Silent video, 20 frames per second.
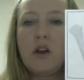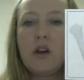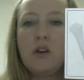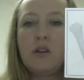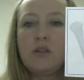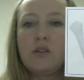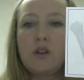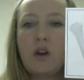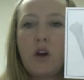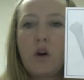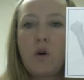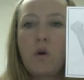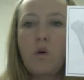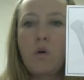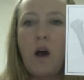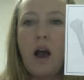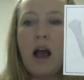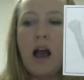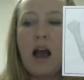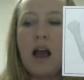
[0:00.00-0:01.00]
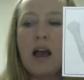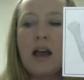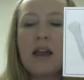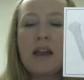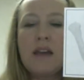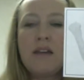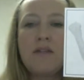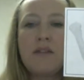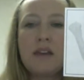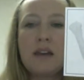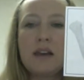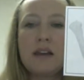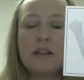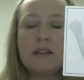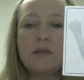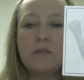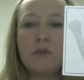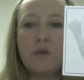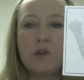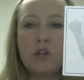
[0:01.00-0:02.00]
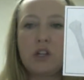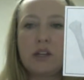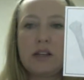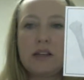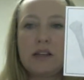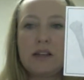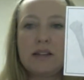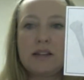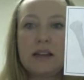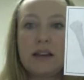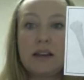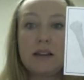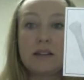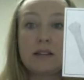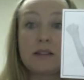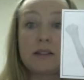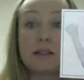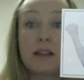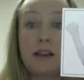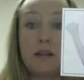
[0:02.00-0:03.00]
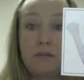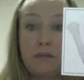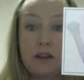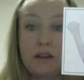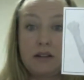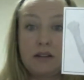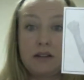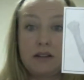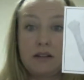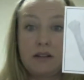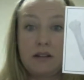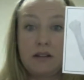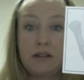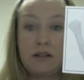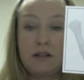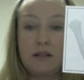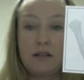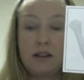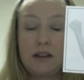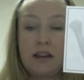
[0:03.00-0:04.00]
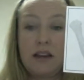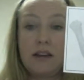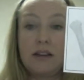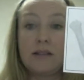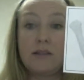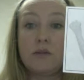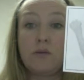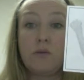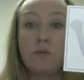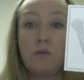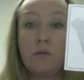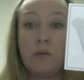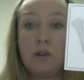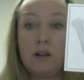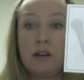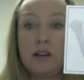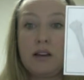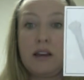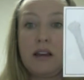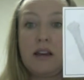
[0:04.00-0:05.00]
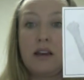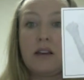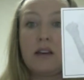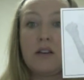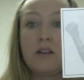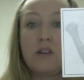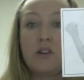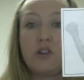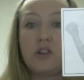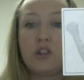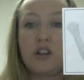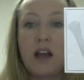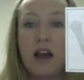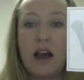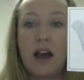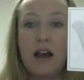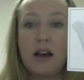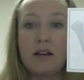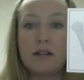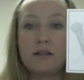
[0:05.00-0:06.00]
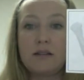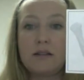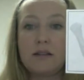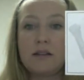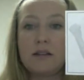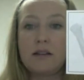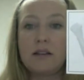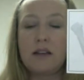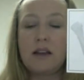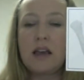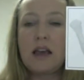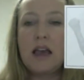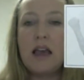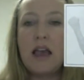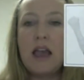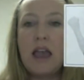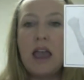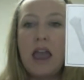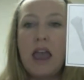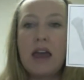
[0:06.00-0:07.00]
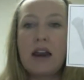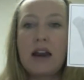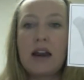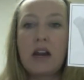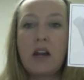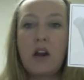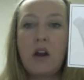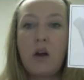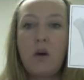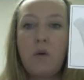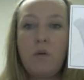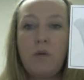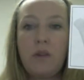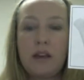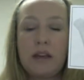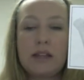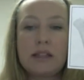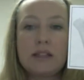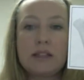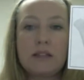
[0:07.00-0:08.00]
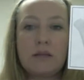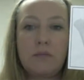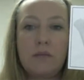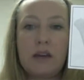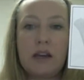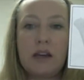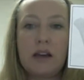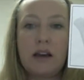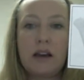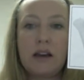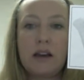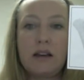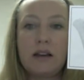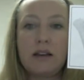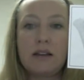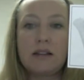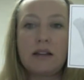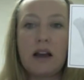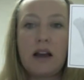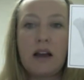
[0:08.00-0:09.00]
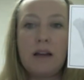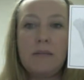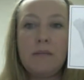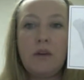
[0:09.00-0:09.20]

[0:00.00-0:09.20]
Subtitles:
So I think his emotion is excitement. He is really jazzed. And I know this because I'm